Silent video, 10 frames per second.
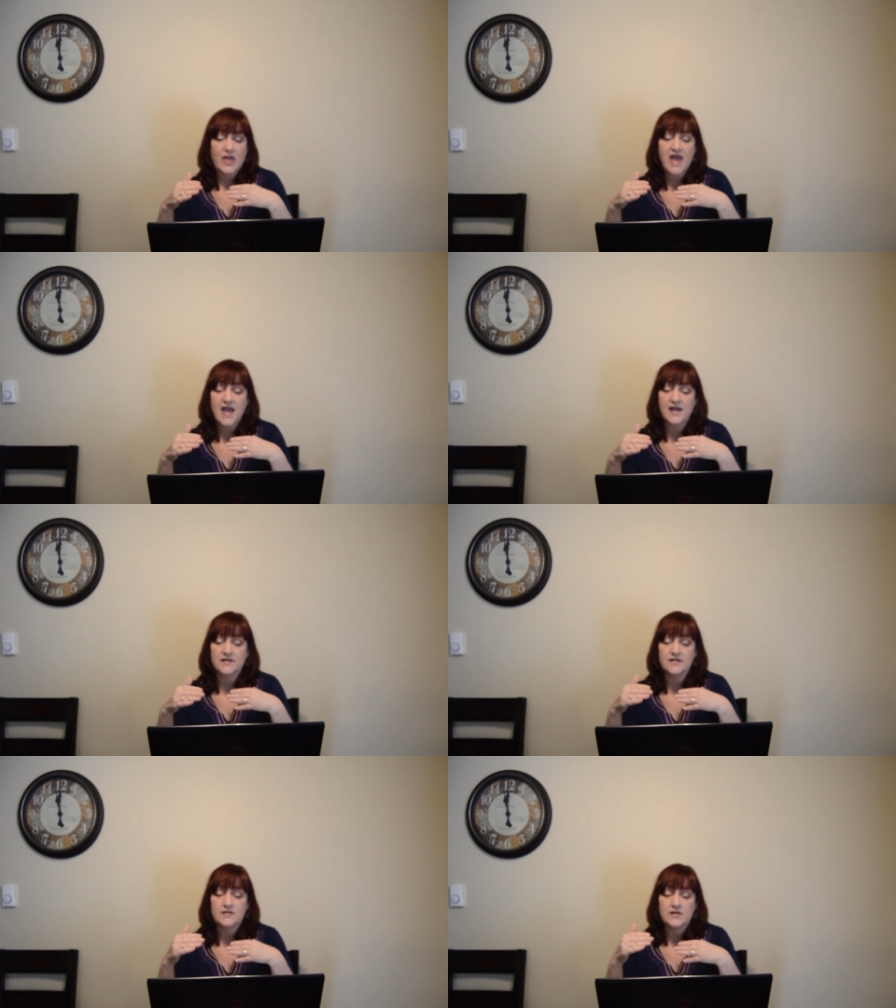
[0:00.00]

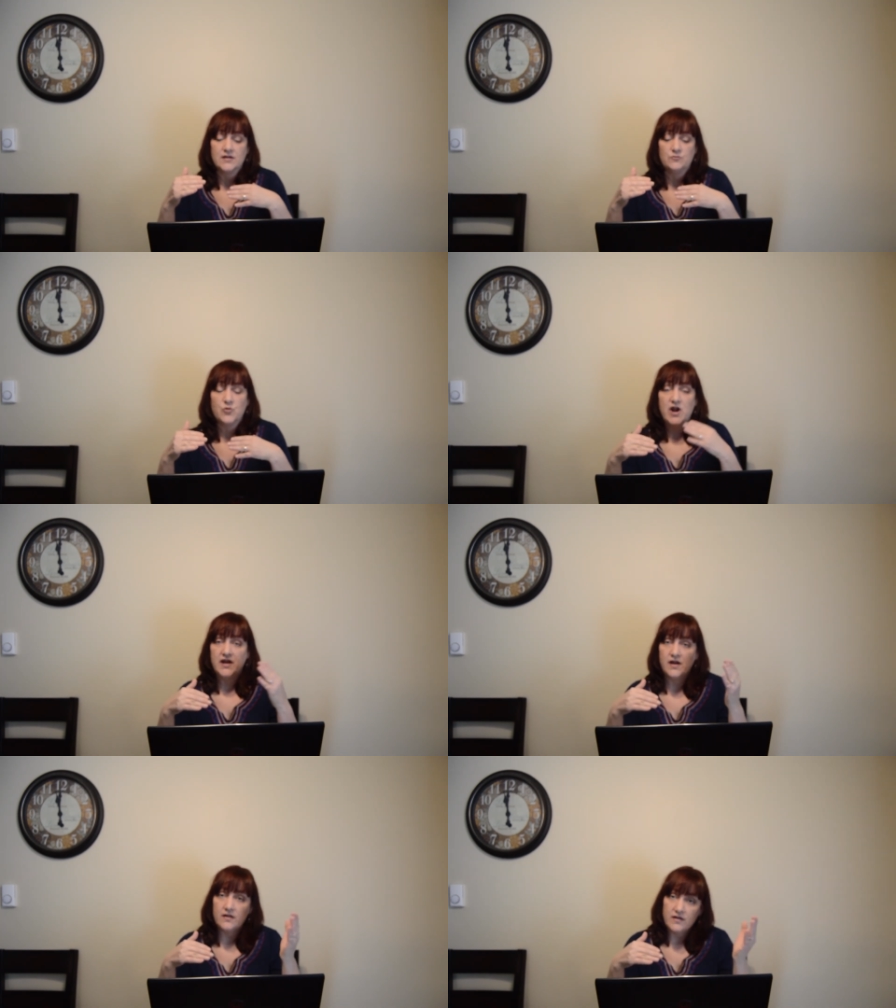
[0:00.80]
And
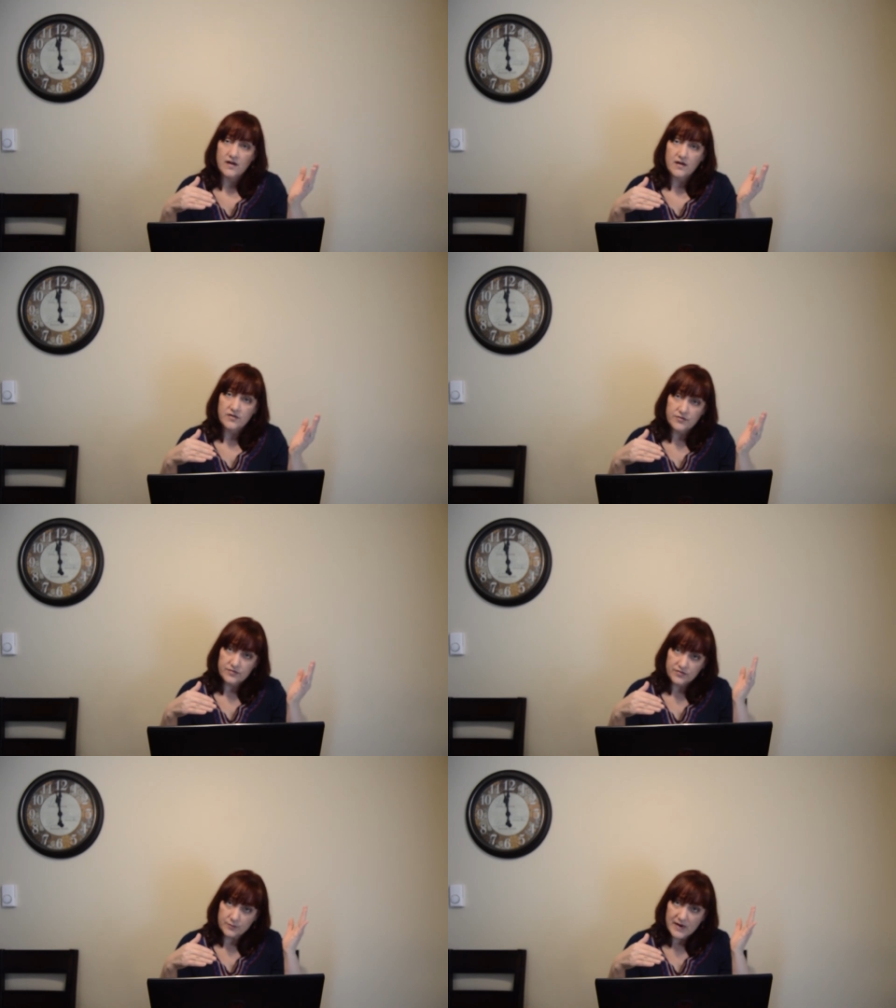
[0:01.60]
when the
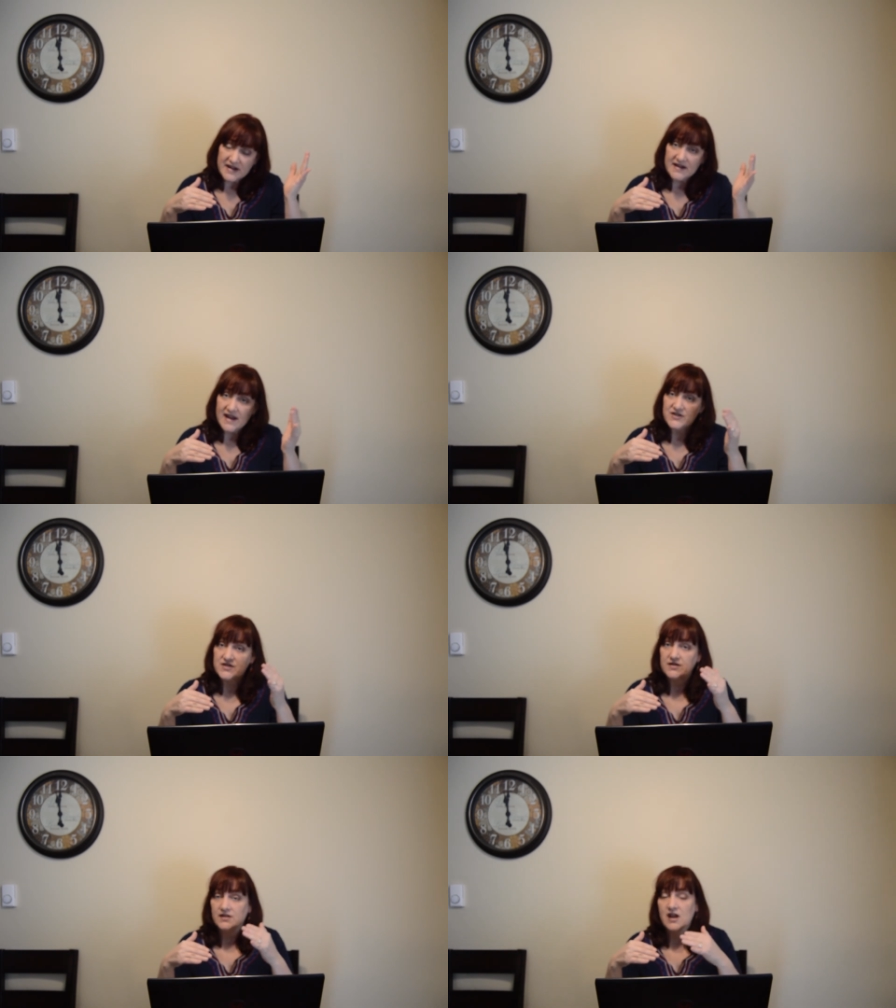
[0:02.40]

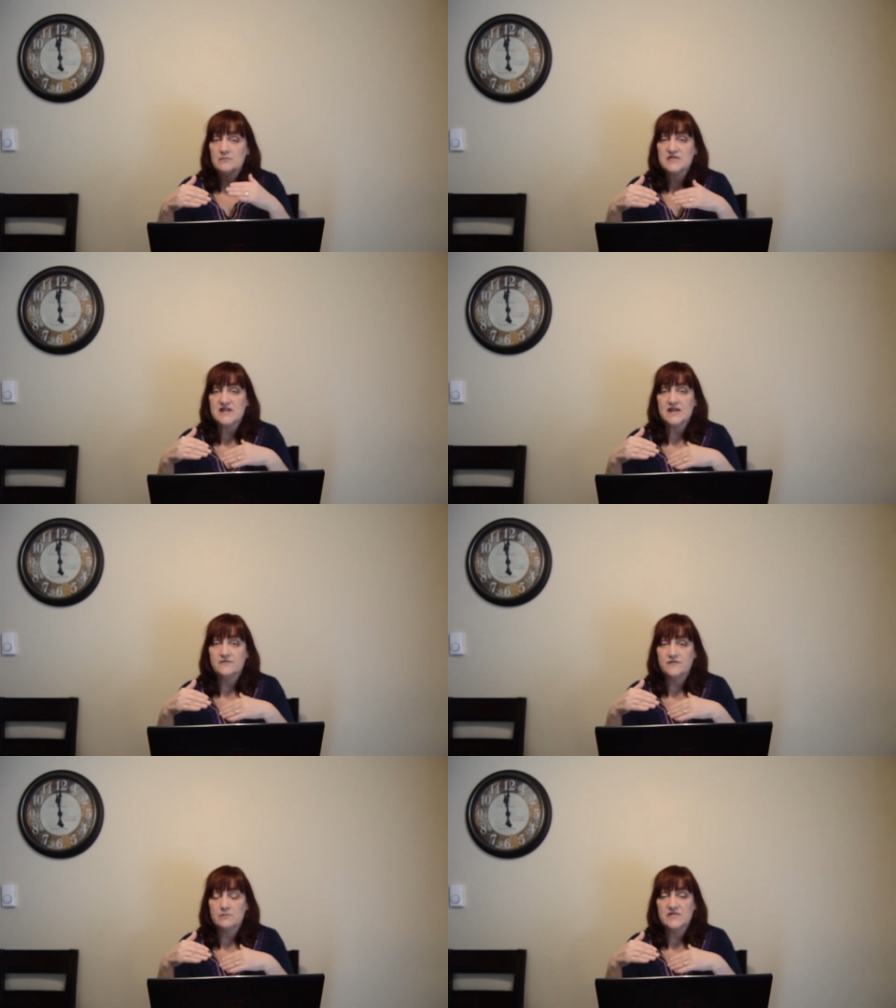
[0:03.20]
radiation comes
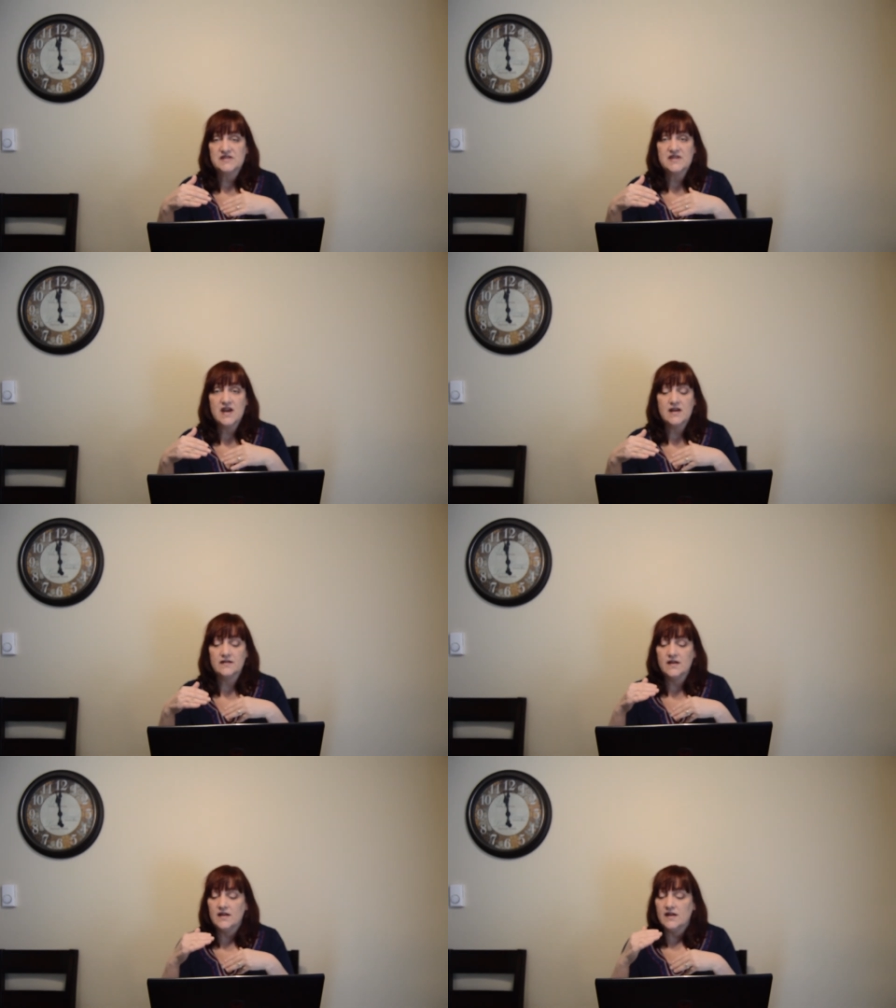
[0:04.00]
in from the
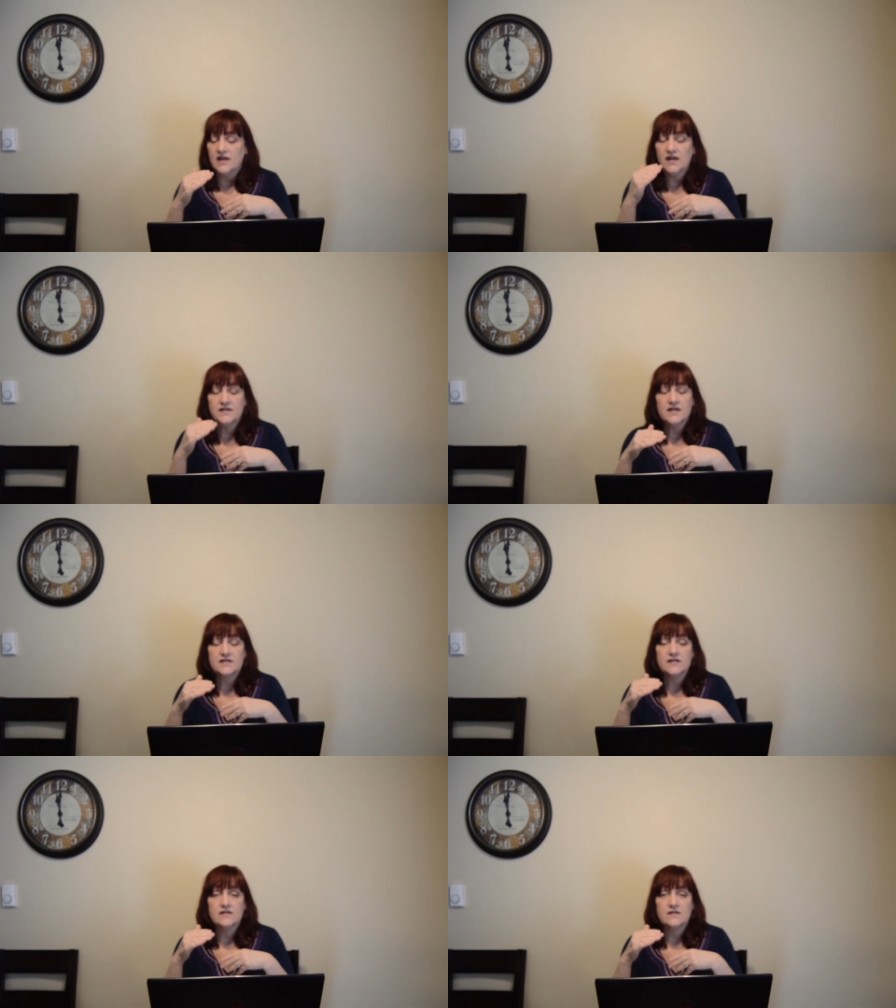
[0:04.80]
sun, it
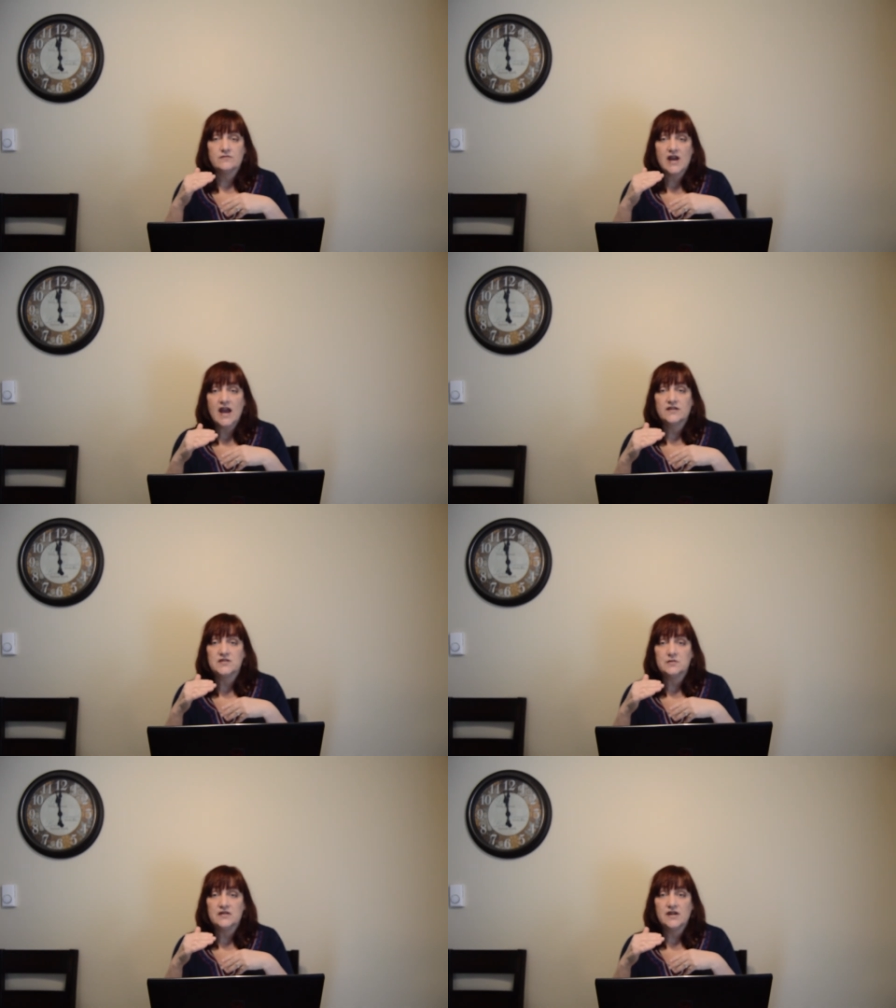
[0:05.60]
doesn't react
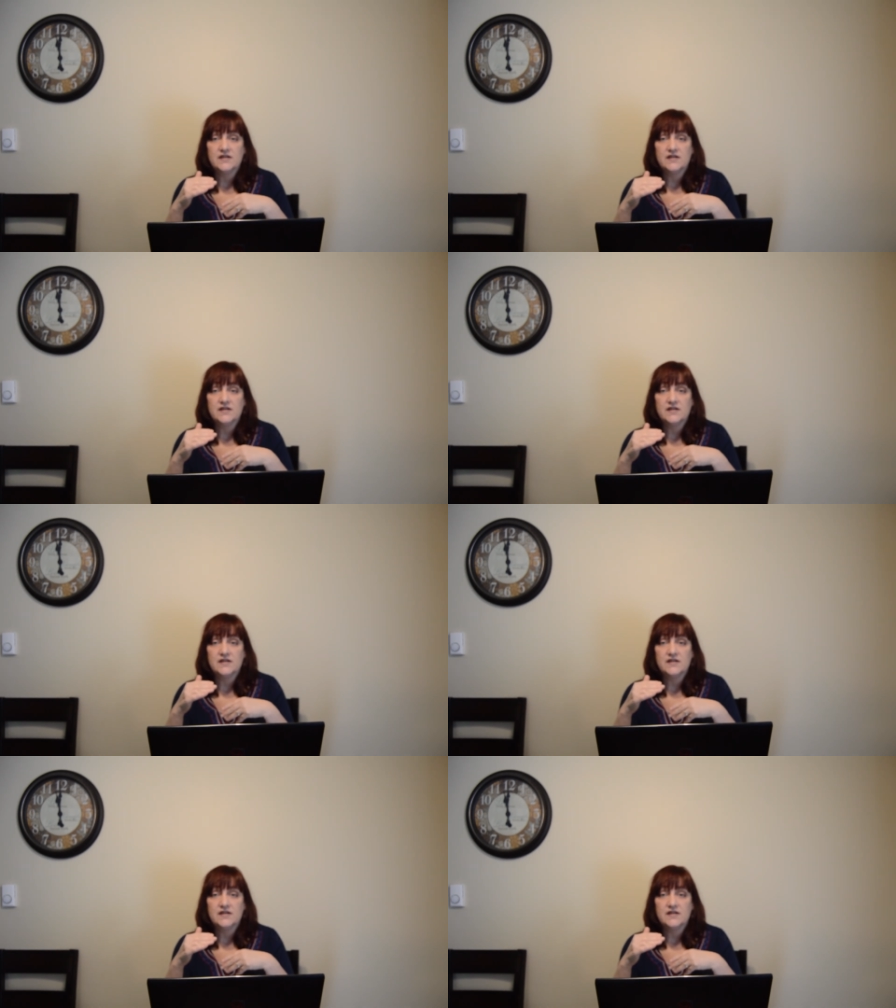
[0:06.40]
to it.